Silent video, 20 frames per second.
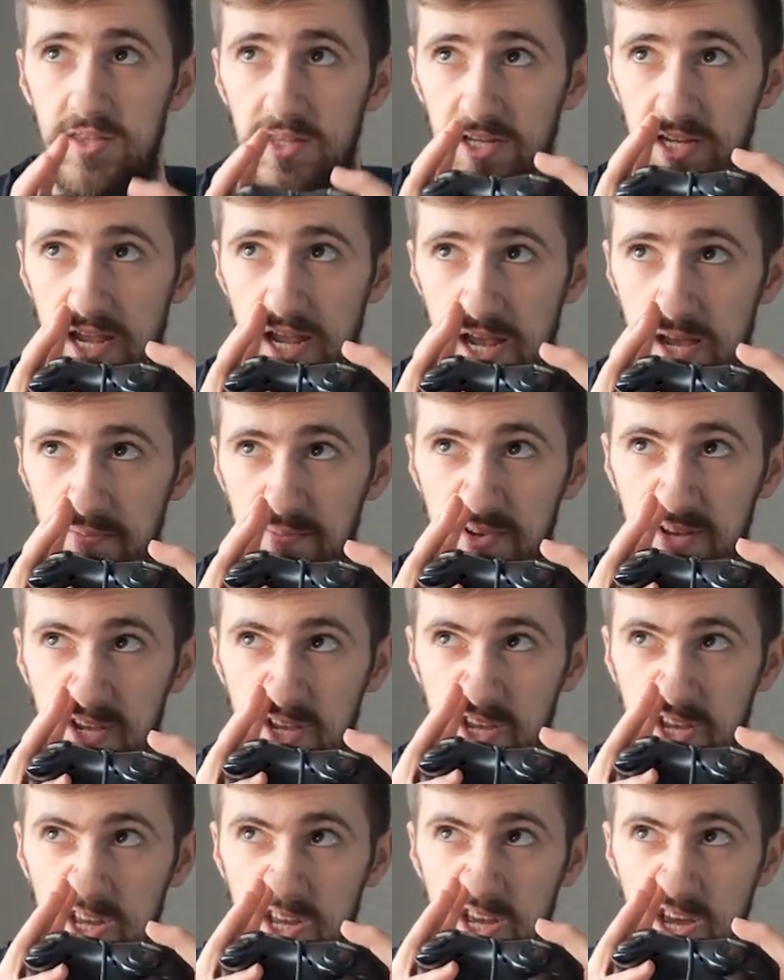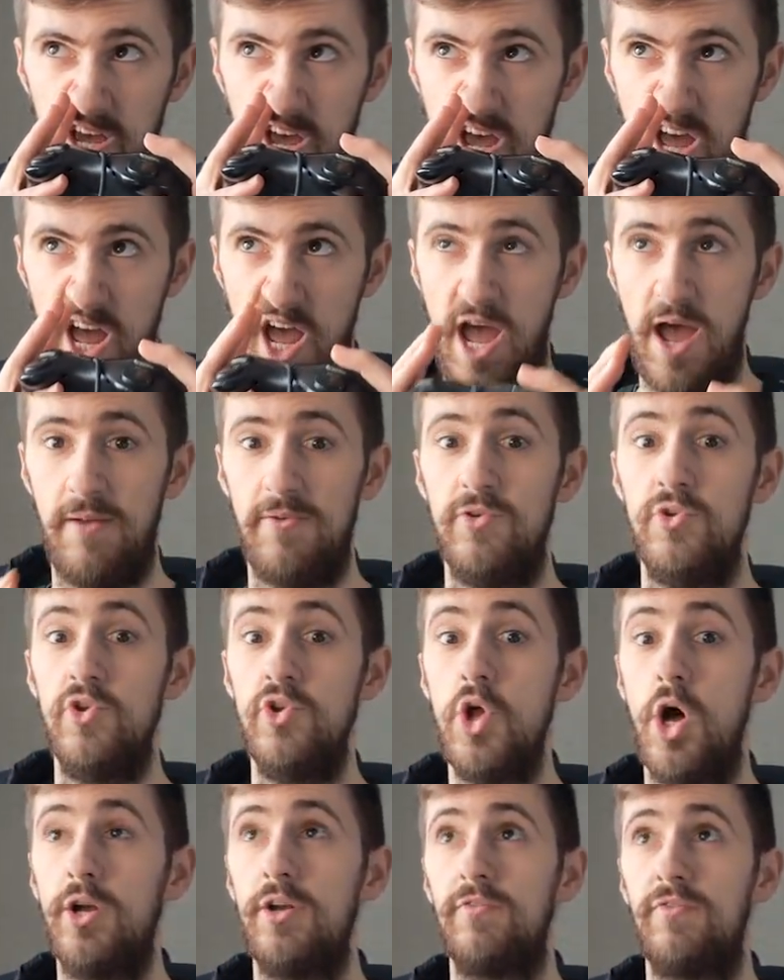the game,
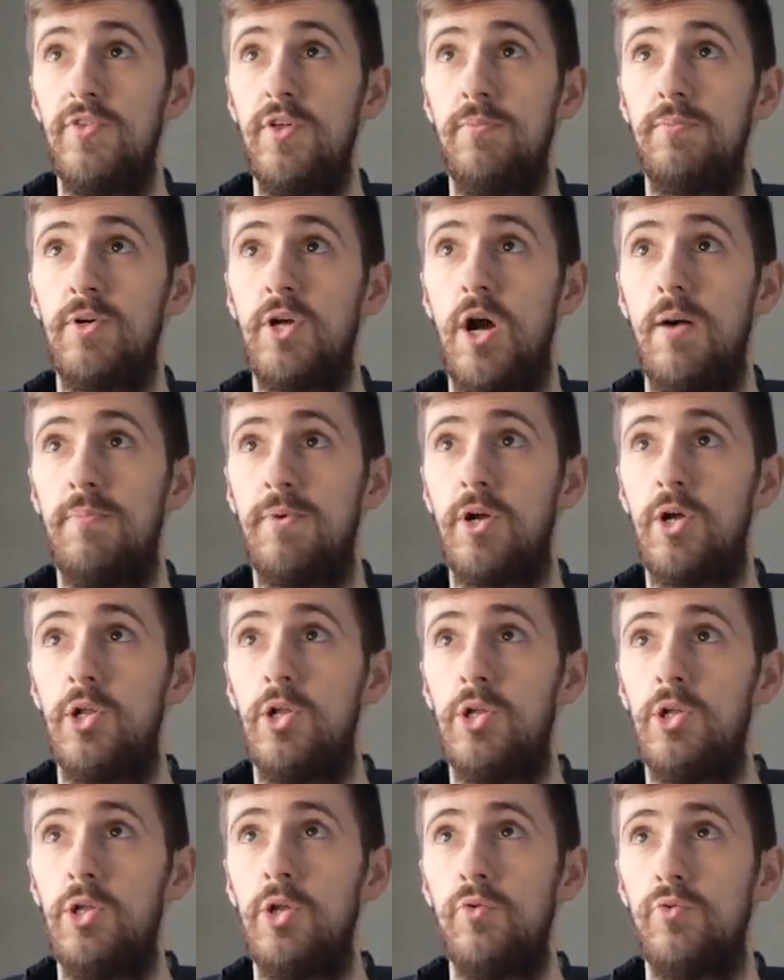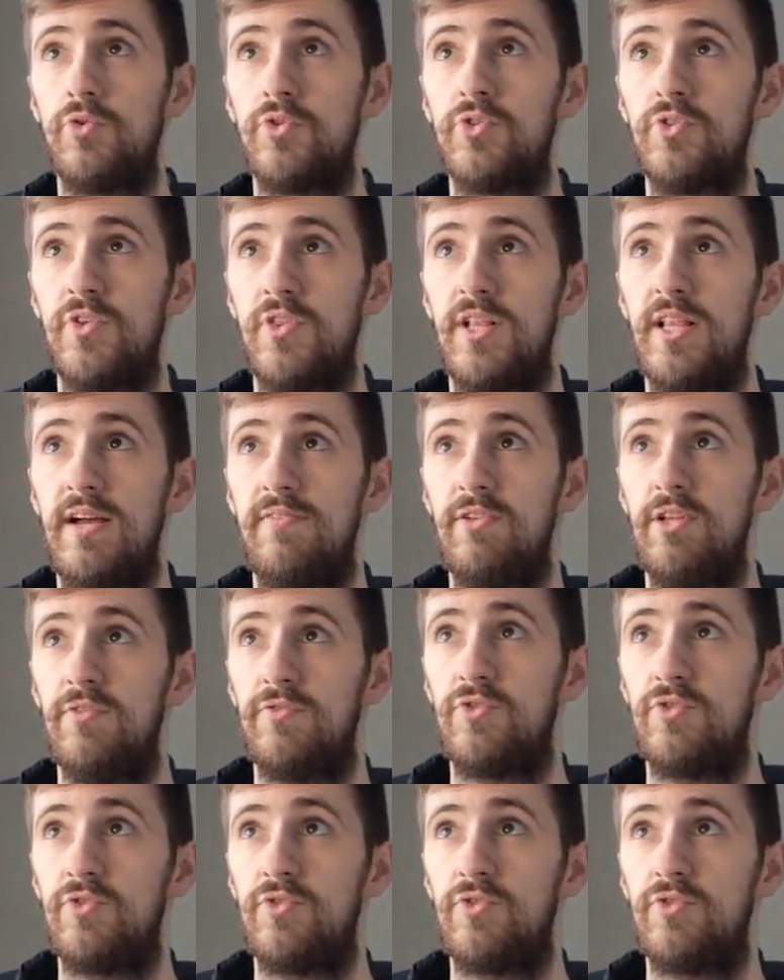none of them come close to the level of